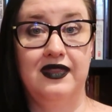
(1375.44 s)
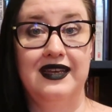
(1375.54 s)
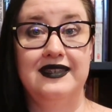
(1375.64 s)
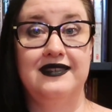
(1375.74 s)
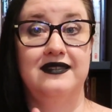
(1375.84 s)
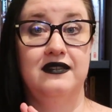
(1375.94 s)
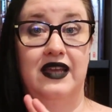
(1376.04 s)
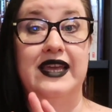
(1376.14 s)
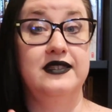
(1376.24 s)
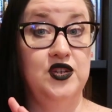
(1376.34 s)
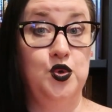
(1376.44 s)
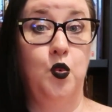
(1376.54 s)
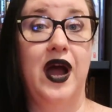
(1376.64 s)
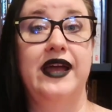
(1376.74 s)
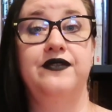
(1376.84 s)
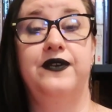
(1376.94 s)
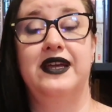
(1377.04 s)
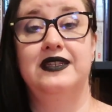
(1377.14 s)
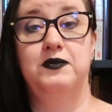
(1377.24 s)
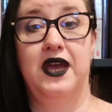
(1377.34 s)
this his new wife
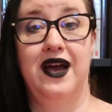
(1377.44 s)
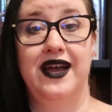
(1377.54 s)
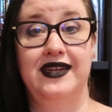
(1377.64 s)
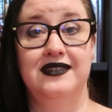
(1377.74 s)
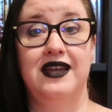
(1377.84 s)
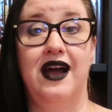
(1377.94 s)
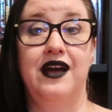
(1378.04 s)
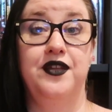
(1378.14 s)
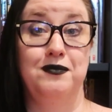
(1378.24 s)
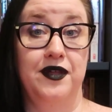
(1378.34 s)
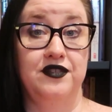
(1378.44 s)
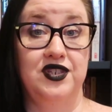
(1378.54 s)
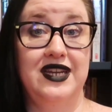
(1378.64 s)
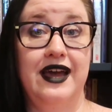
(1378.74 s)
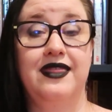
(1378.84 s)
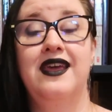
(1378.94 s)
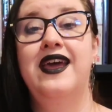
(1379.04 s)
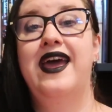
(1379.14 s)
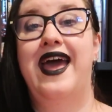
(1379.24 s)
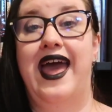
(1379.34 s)
is behind uh, their mother's death
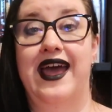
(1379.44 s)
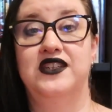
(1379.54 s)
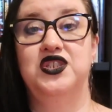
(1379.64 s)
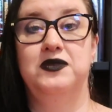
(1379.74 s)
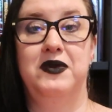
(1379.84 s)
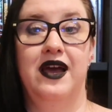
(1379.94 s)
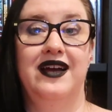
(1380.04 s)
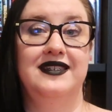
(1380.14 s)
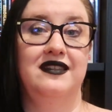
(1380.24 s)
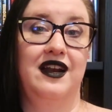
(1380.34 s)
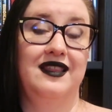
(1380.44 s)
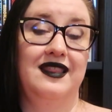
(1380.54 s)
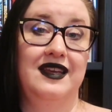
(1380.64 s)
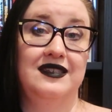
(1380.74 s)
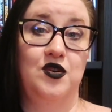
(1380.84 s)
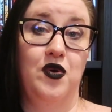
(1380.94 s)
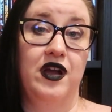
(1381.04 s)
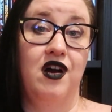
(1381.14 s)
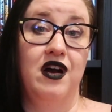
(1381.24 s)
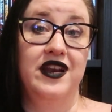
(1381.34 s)
and she's behind a lot of the things
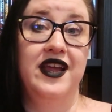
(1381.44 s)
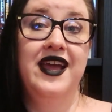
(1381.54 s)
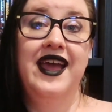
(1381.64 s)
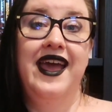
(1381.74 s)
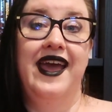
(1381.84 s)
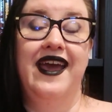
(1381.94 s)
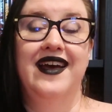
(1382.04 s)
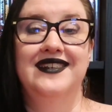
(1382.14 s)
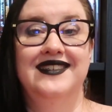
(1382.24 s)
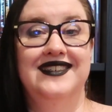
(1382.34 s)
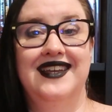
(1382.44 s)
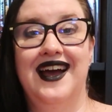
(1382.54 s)
going on and